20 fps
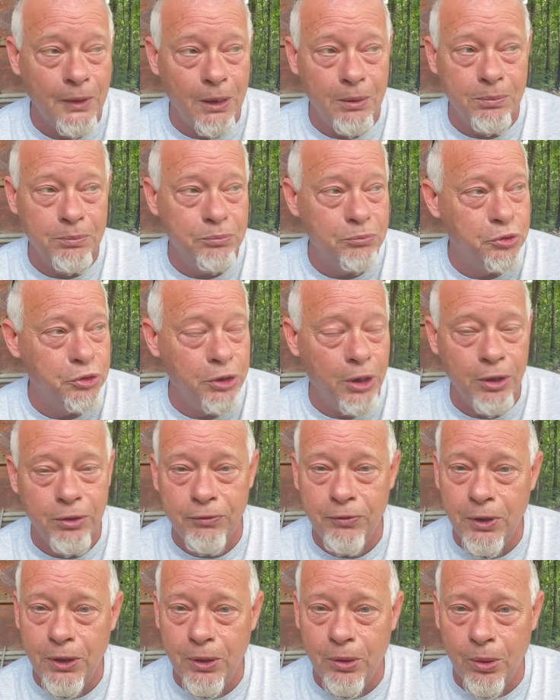Share the
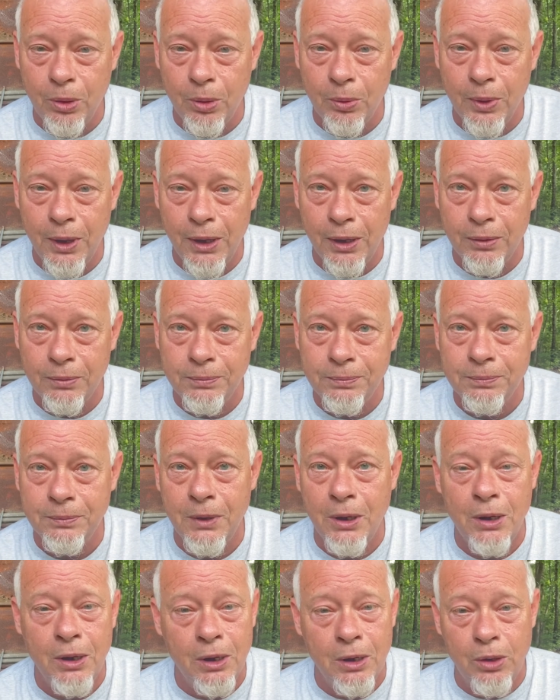video around.
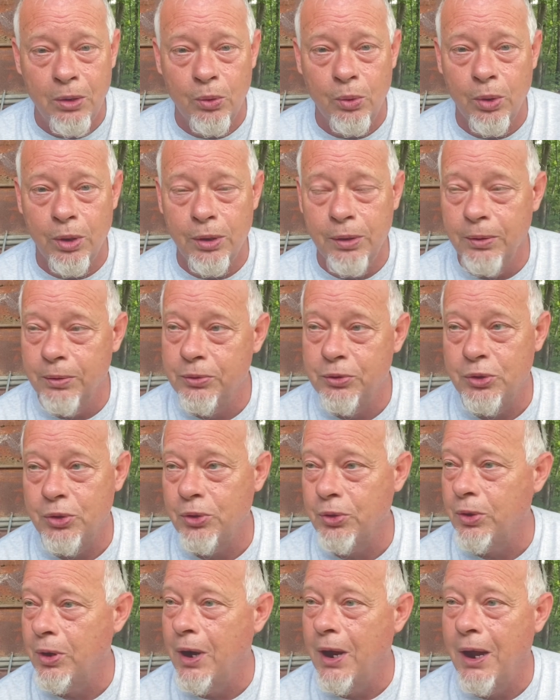We're
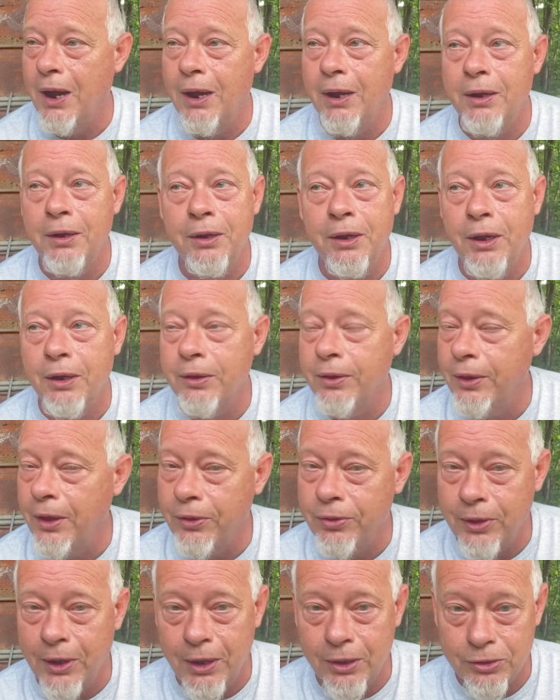trying to get to that
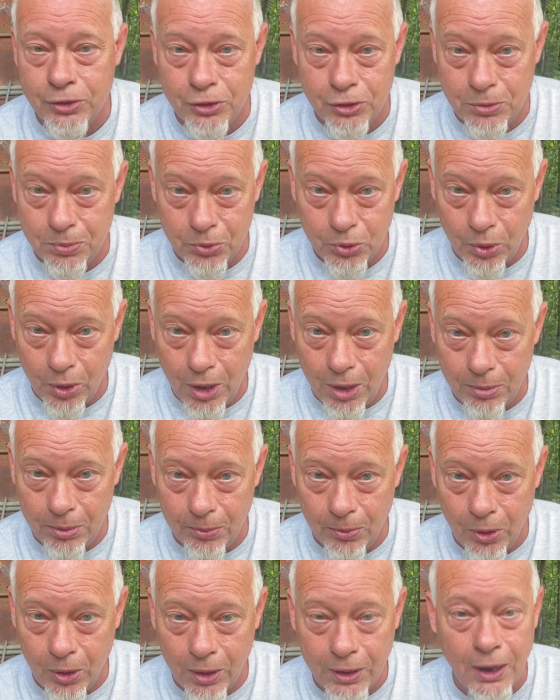1,000 subscriber
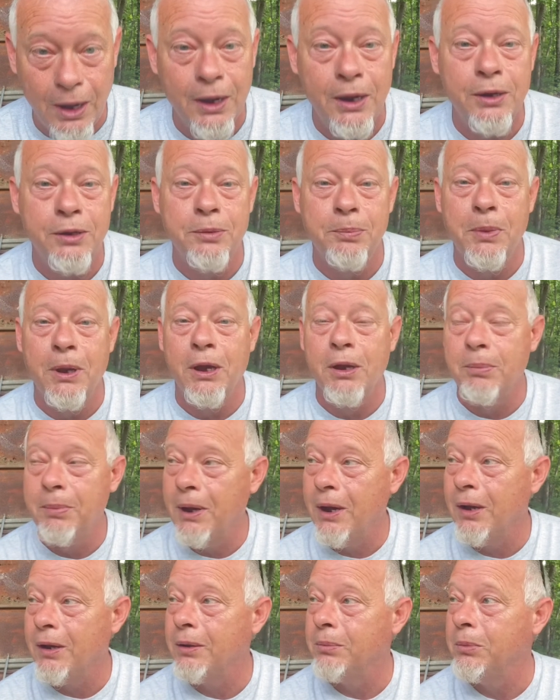mark. I hate to beg
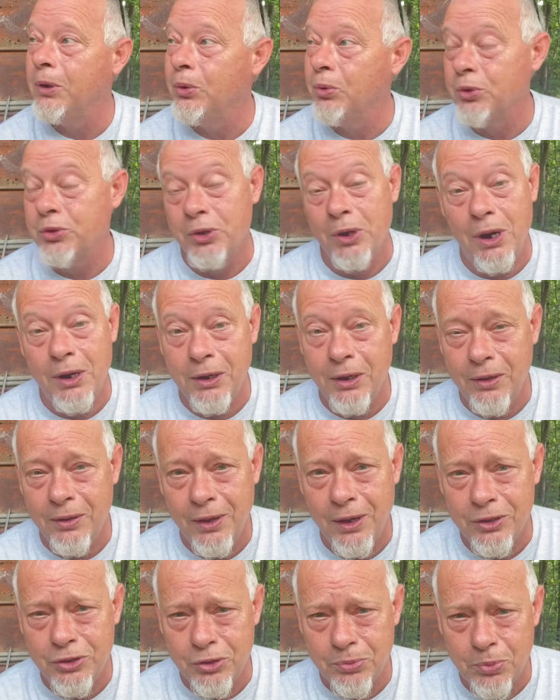about it, but we're trying to get to
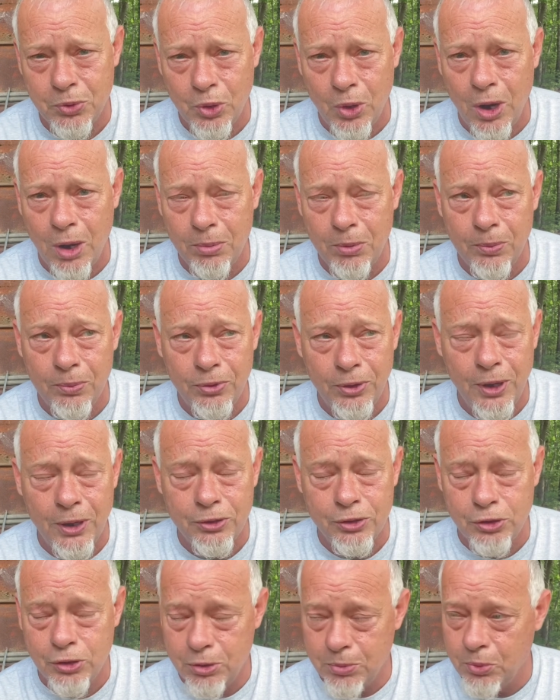that
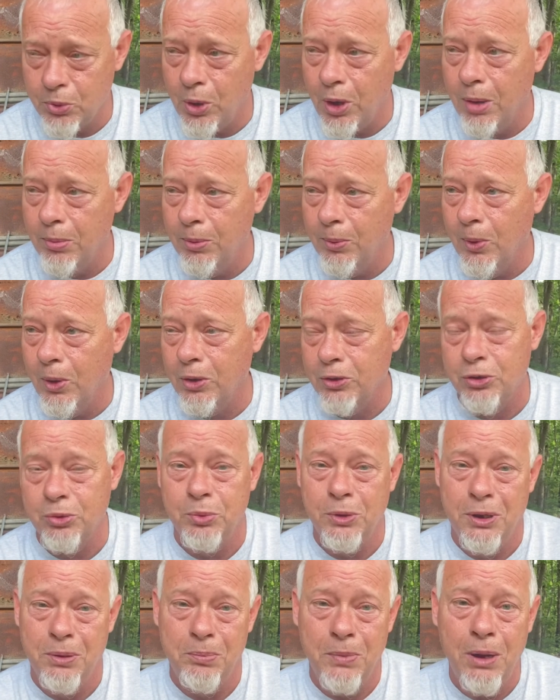1,000 subscriber mark so
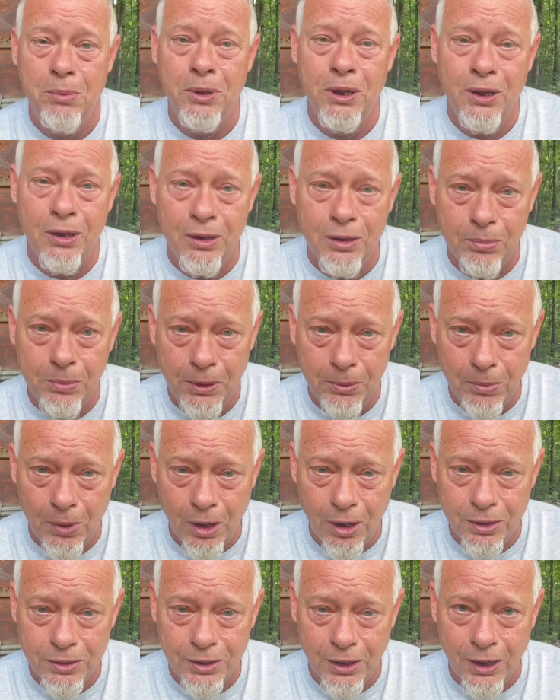we can maybe get a little bit
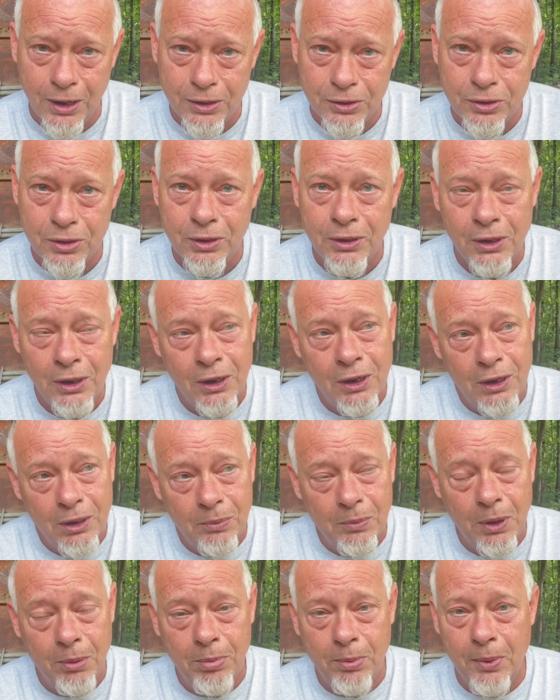monetized.
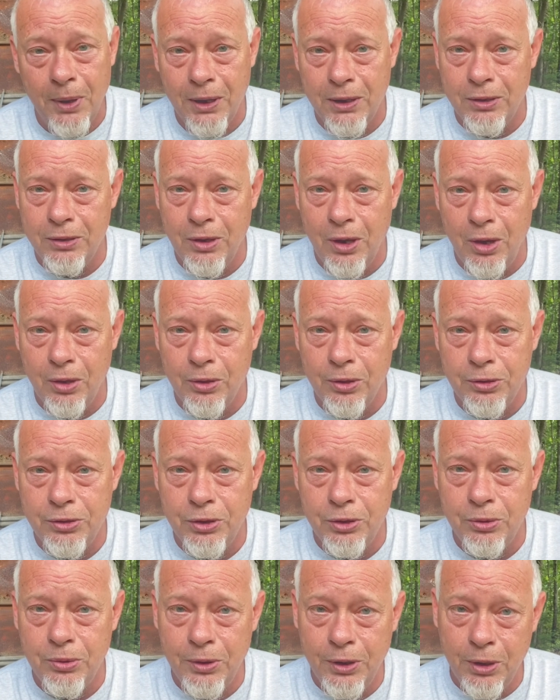Maybe make $1 or
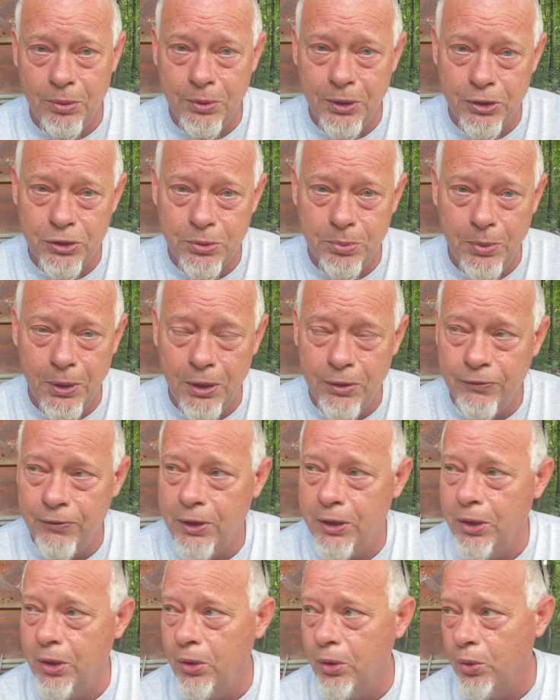$2 and help get some better
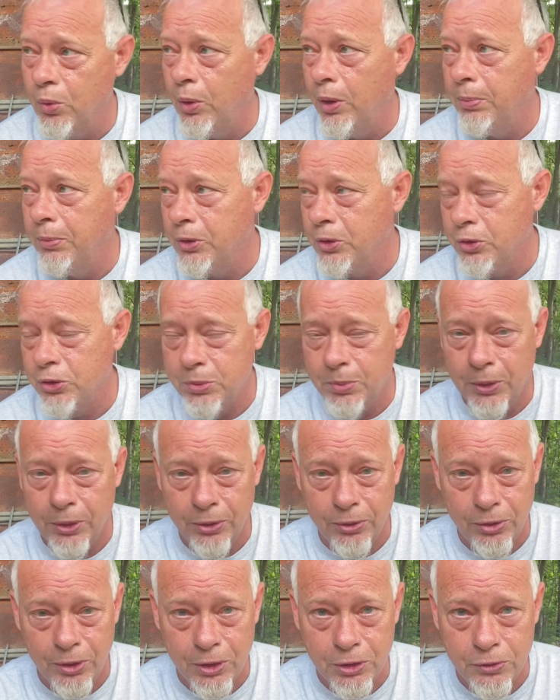video equipment or some other
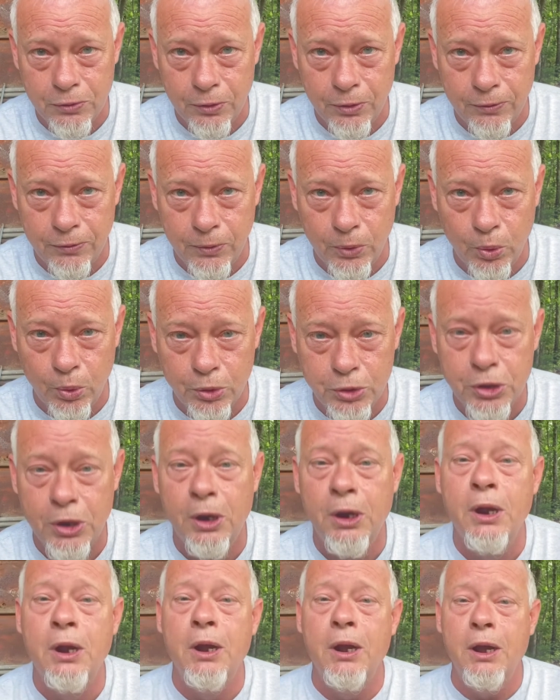things for the forge.
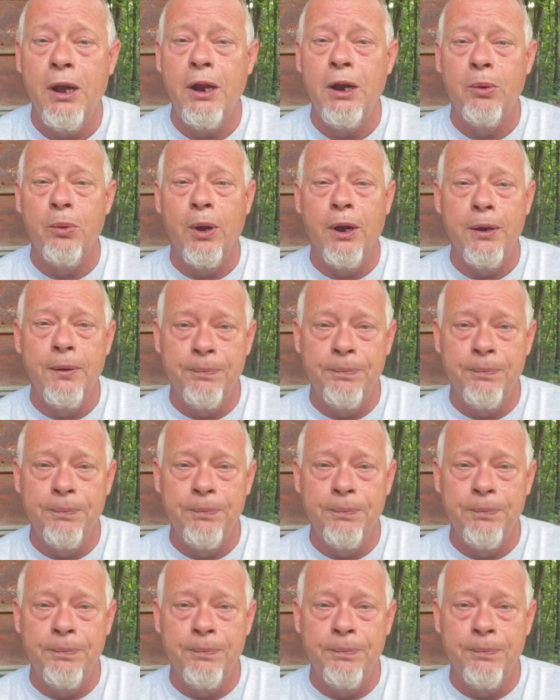Anyway,